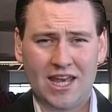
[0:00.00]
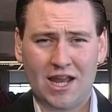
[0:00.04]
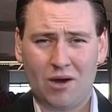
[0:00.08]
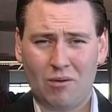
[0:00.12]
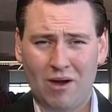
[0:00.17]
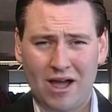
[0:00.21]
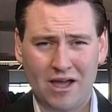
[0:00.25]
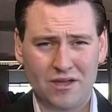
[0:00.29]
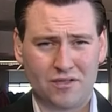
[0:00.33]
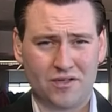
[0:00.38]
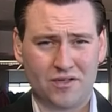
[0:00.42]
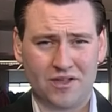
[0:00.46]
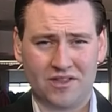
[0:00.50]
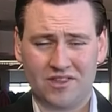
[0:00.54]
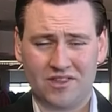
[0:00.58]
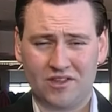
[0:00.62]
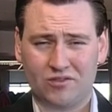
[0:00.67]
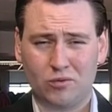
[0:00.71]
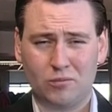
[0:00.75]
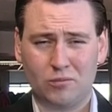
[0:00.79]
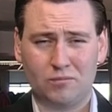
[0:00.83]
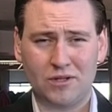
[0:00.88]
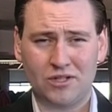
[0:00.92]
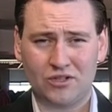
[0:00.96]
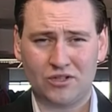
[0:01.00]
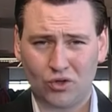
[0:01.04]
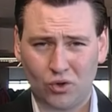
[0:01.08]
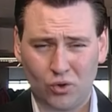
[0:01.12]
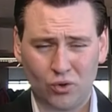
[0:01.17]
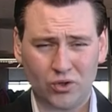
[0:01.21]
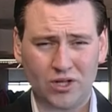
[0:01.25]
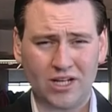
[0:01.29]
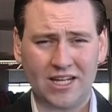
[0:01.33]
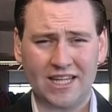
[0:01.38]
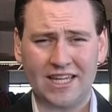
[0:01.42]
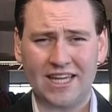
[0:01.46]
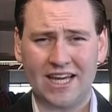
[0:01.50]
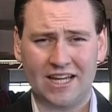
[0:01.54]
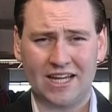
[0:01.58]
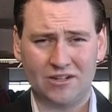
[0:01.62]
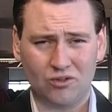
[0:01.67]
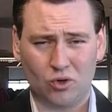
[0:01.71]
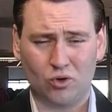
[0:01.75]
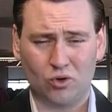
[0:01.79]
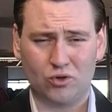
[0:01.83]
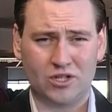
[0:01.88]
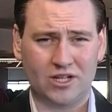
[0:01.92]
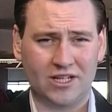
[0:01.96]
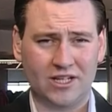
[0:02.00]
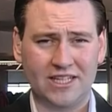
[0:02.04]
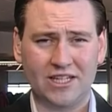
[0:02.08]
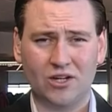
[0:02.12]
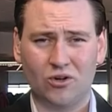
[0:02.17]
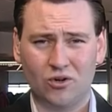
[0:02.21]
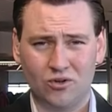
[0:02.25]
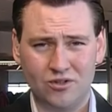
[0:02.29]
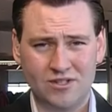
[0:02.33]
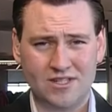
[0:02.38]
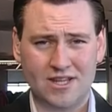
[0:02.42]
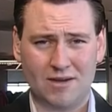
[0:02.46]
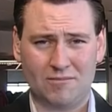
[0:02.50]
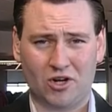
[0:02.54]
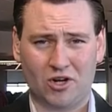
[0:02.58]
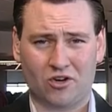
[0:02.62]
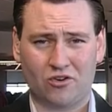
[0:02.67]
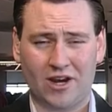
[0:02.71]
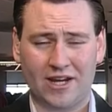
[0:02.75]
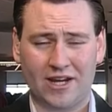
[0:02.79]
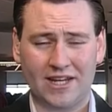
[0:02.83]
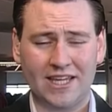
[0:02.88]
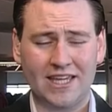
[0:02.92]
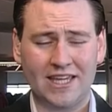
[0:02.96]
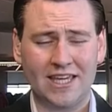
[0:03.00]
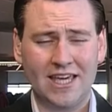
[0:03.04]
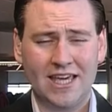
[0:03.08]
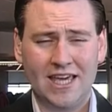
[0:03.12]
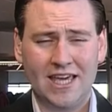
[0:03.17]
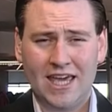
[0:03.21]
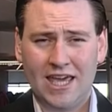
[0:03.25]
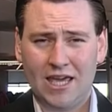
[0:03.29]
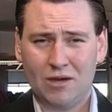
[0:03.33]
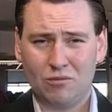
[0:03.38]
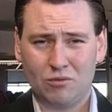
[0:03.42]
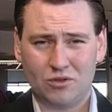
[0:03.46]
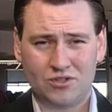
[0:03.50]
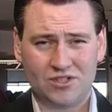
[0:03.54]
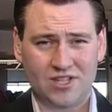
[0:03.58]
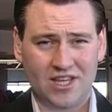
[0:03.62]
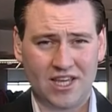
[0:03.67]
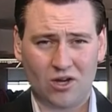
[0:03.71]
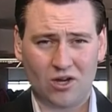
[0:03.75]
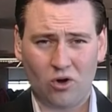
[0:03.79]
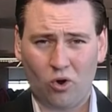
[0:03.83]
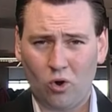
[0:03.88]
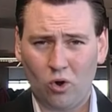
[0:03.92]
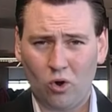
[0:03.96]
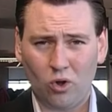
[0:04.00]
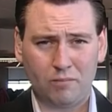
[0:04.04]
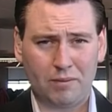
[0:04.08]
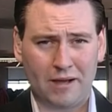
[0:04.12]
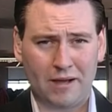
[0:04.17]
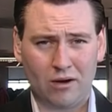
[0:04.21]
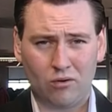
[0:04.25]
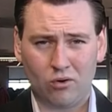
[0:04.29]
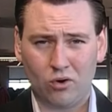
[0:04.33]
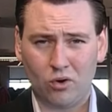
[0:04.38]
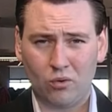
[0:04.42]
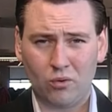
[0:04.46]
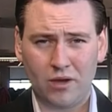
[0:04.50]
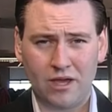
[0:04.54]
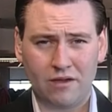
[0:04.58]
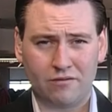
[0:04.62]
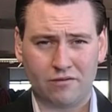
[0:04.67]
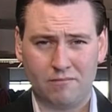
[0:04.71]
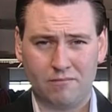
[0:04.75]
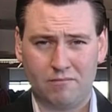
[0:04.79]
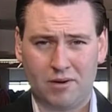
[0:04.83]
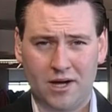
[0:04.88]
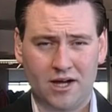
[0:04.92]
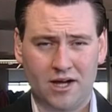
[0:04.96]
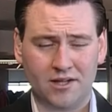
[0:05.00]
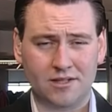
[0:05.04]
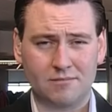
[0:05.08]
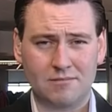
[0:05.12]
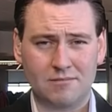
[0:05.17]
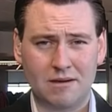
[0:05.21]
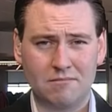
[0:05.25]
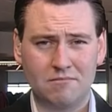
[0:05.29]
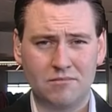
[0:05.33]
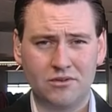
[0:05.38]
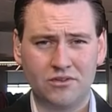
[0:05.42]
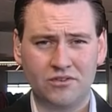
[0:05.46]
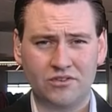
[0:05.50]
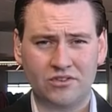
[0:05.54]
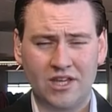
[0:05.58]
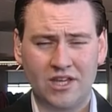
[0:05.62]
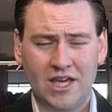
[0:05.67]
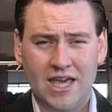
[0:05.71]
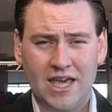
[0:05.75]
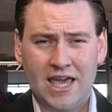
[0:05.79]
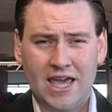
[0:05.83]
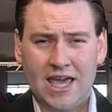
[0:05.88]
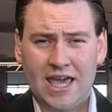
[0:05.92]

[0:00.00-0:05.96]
Now, I think this would be totally and utterly undemocratic. It would take all power away from party members.